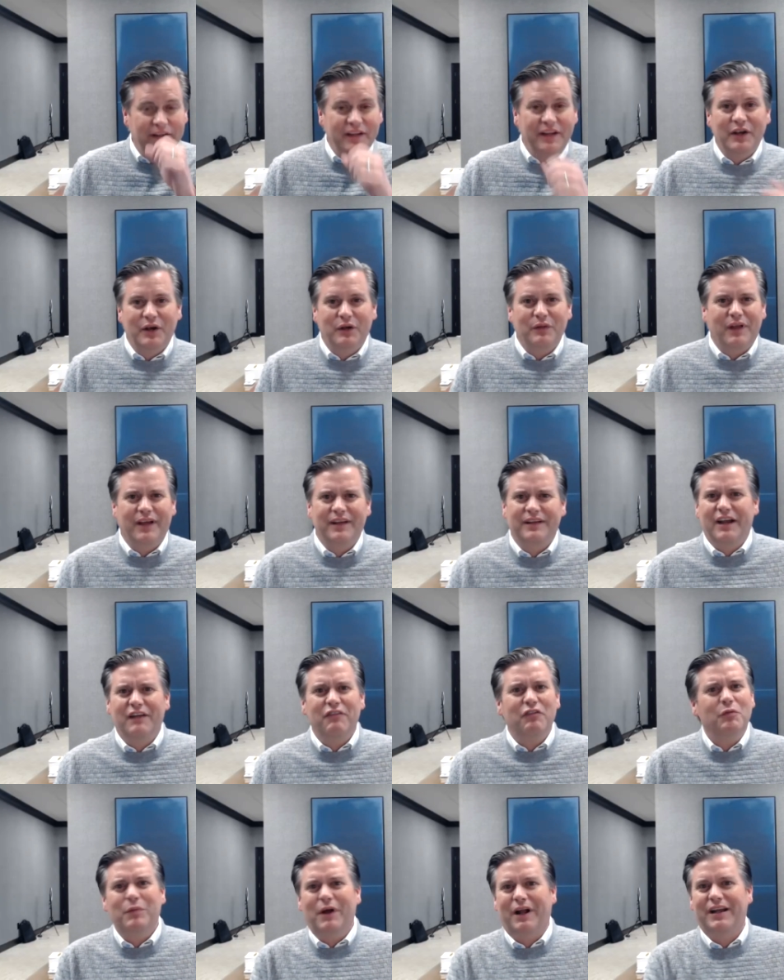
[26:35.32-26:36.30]
you know, like
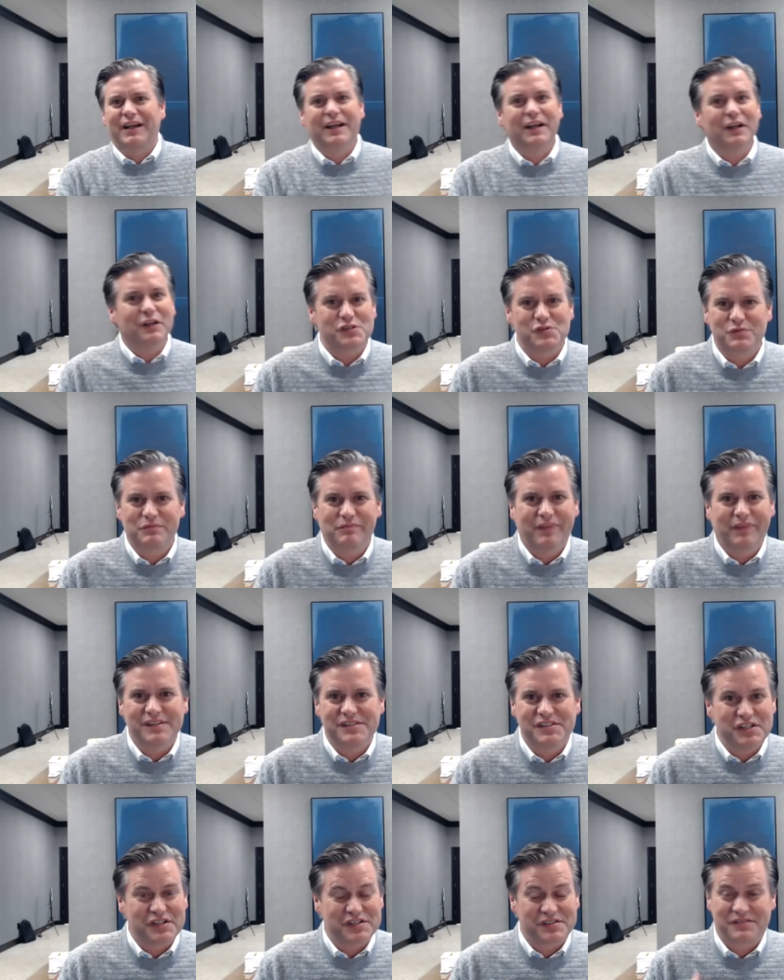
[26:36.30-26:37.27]
everybody else
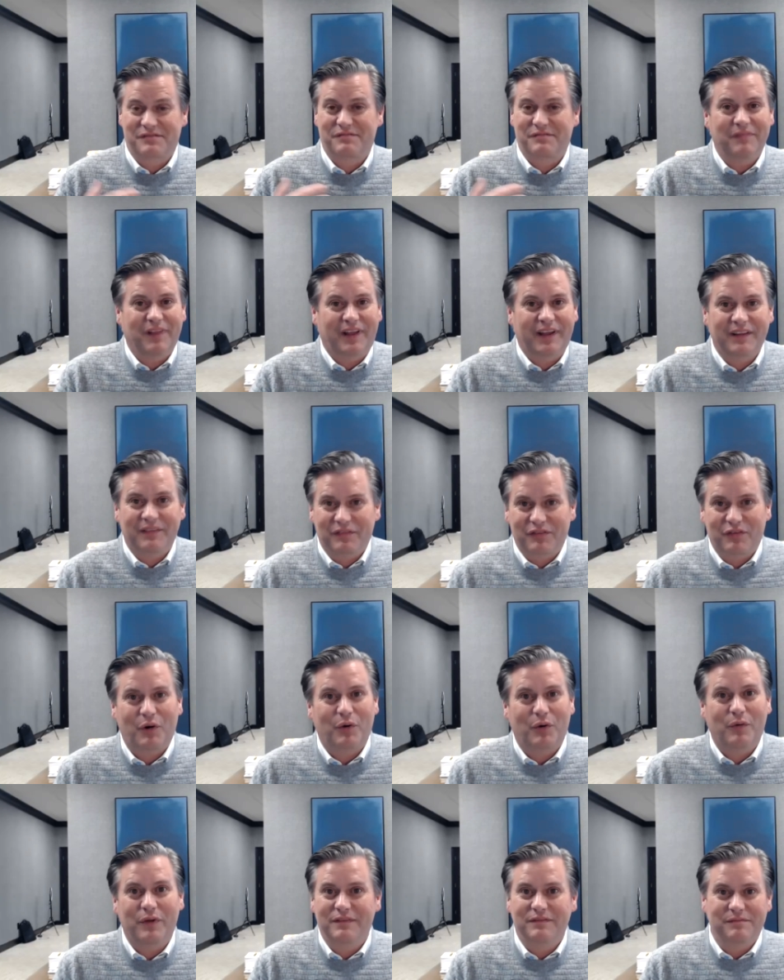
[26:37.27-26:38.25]
is just like
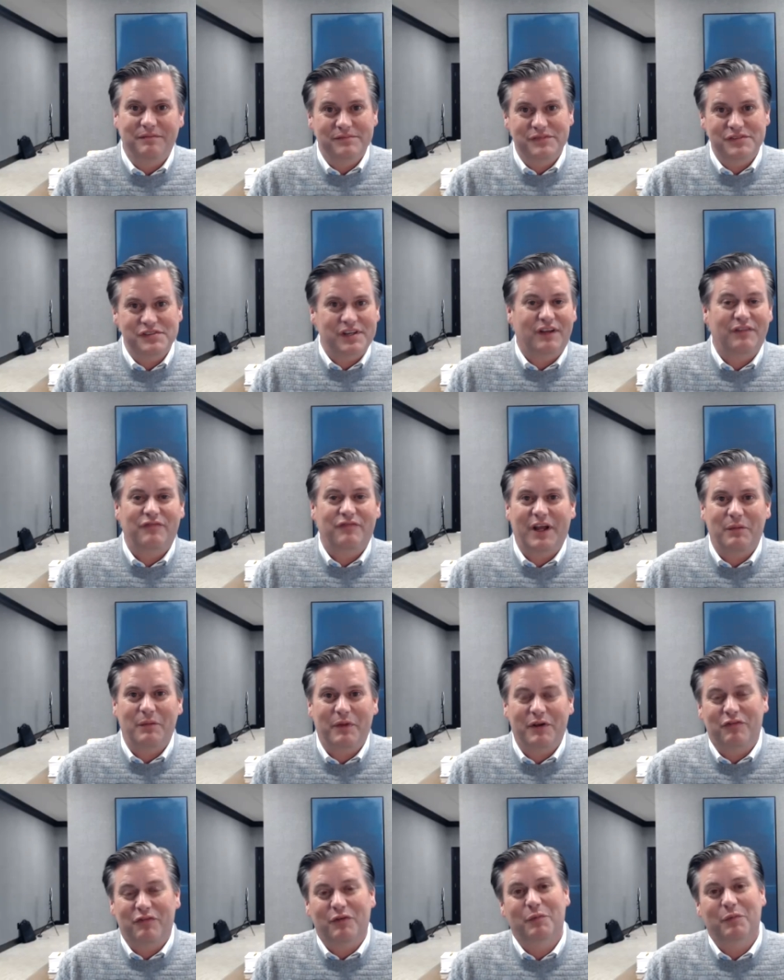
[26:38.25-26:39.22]
throwing stuff
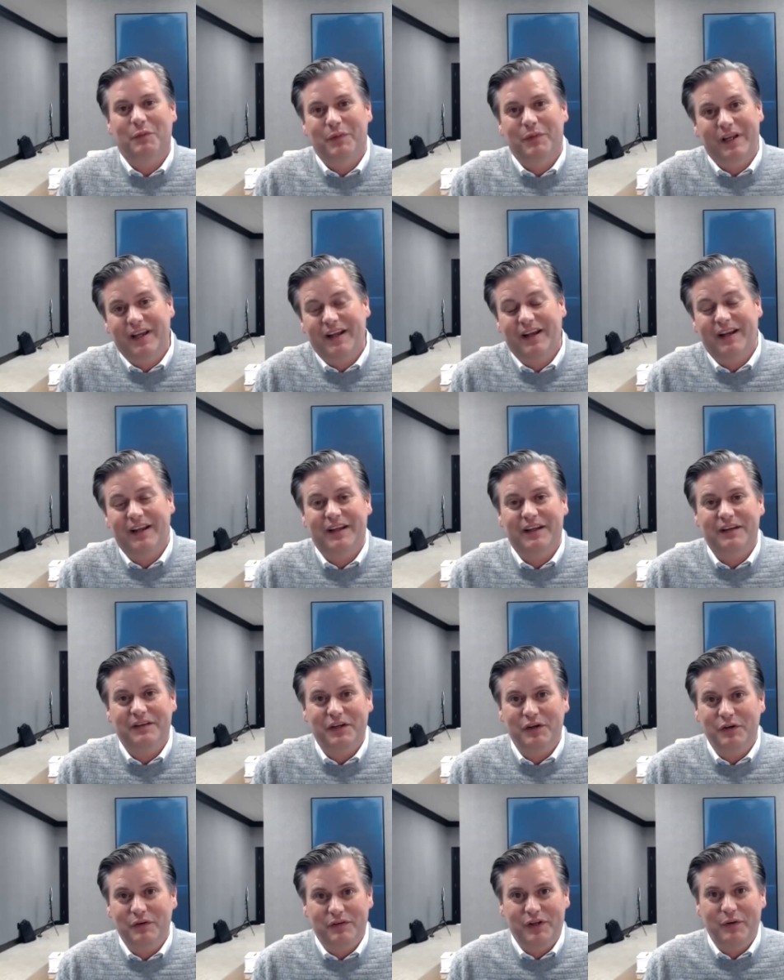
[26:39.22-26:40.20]
at me from the beginning.
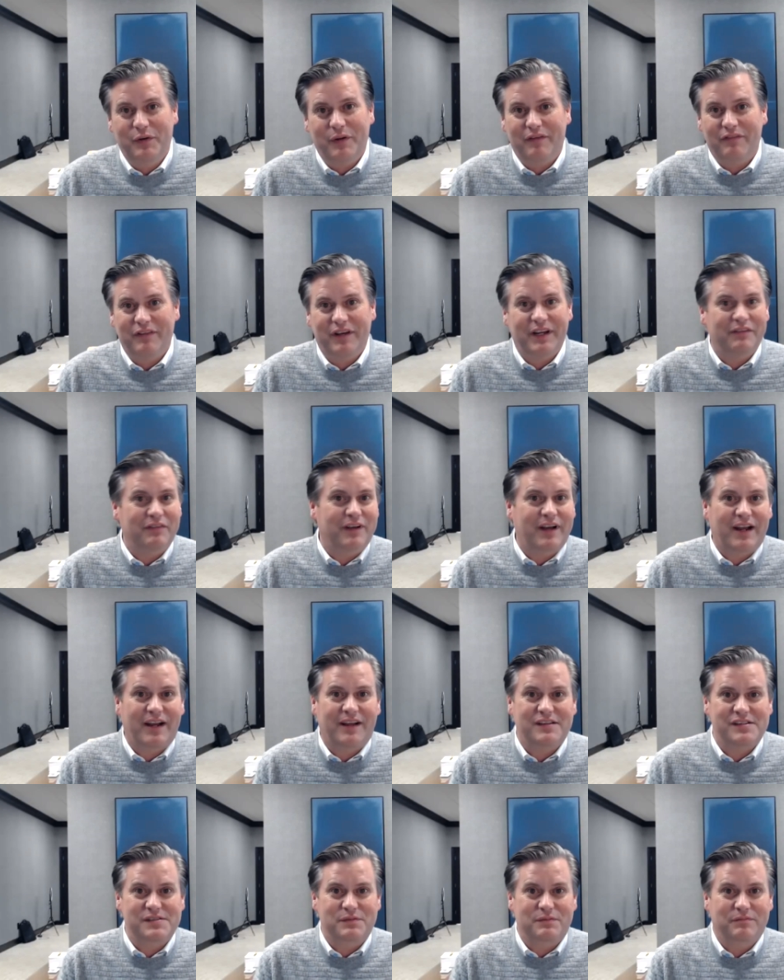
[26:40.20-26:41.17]
And you, you haven't even
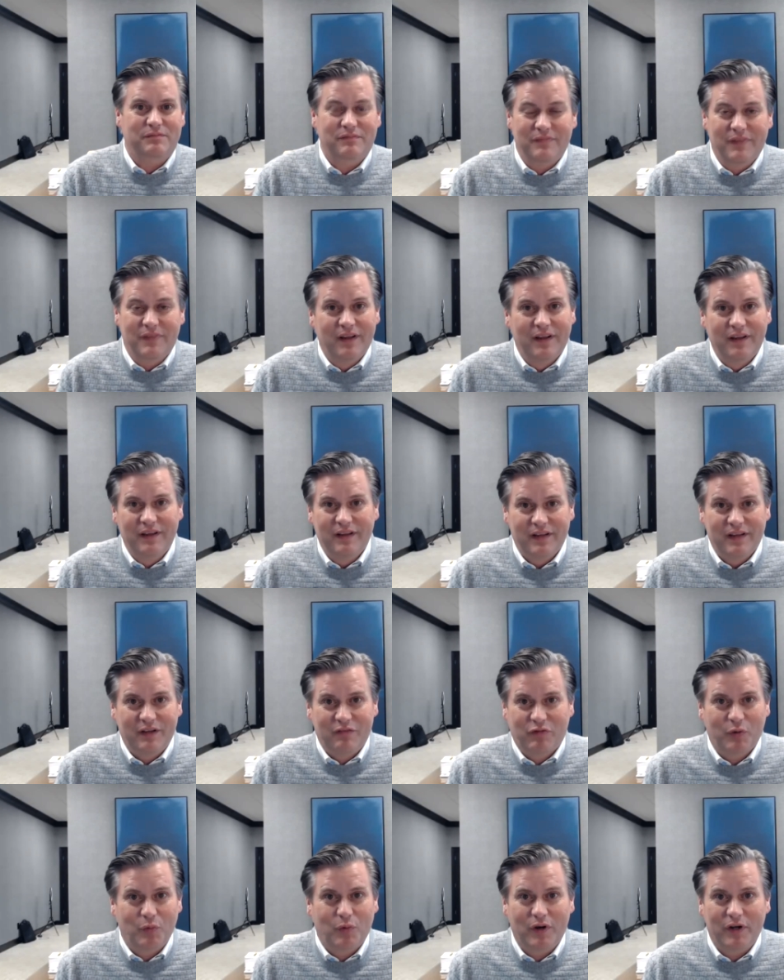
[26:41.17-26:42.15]
asked
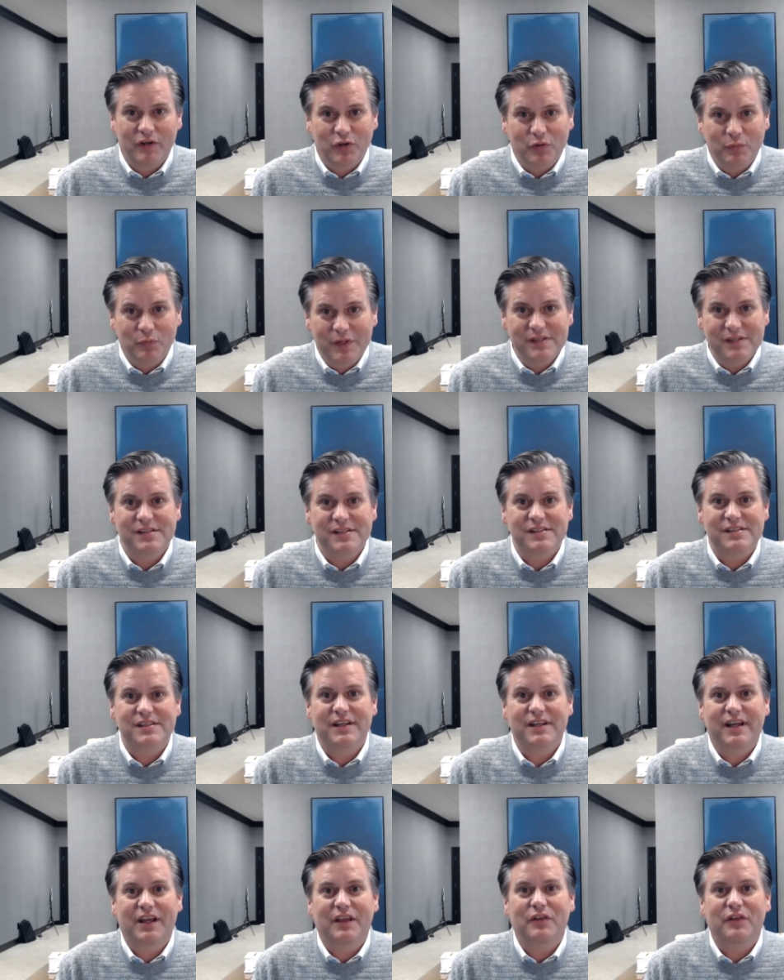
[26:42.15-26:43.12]
if we want to do business
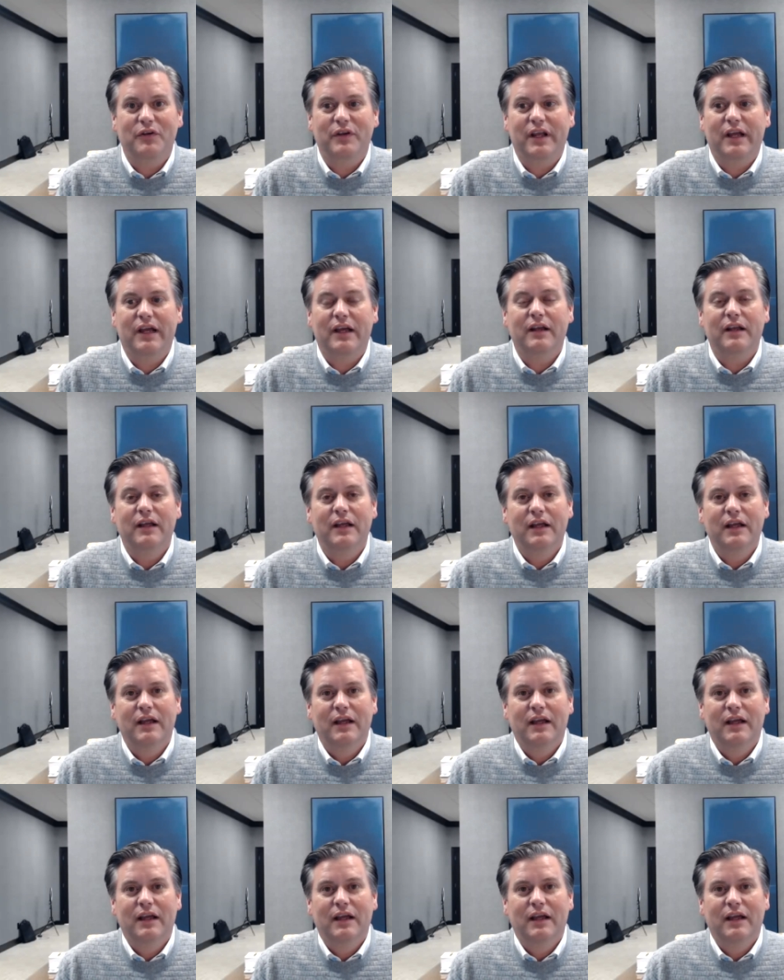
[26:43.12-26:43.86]
together yet.